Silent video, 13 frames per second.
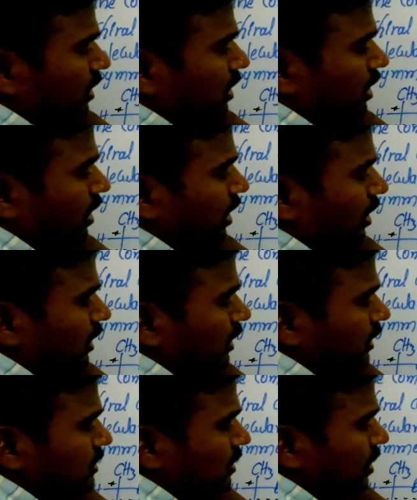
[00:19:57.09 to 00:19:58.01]
or it
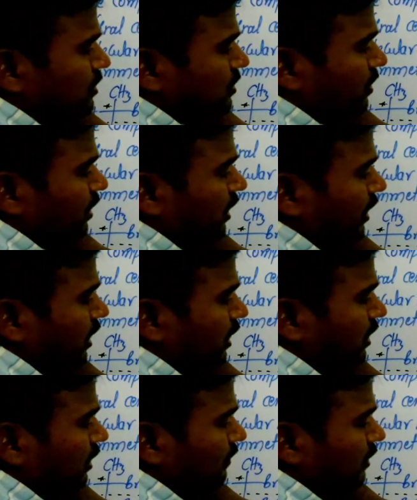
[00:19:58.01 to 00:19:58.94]
is also
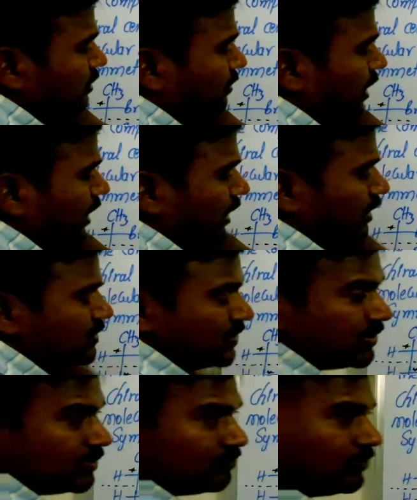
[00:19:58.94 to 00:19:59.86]
indicated with minus.